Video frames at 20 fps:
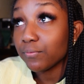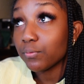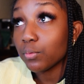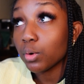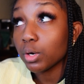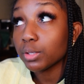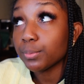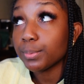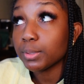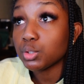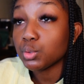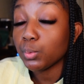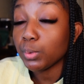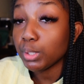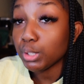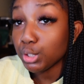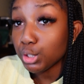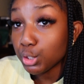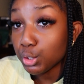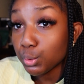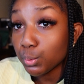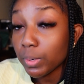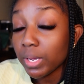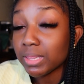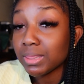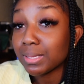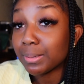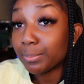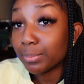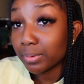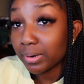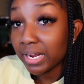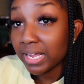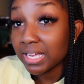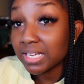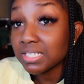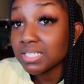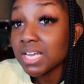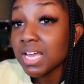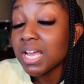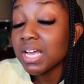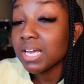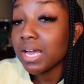forth between you and the brand,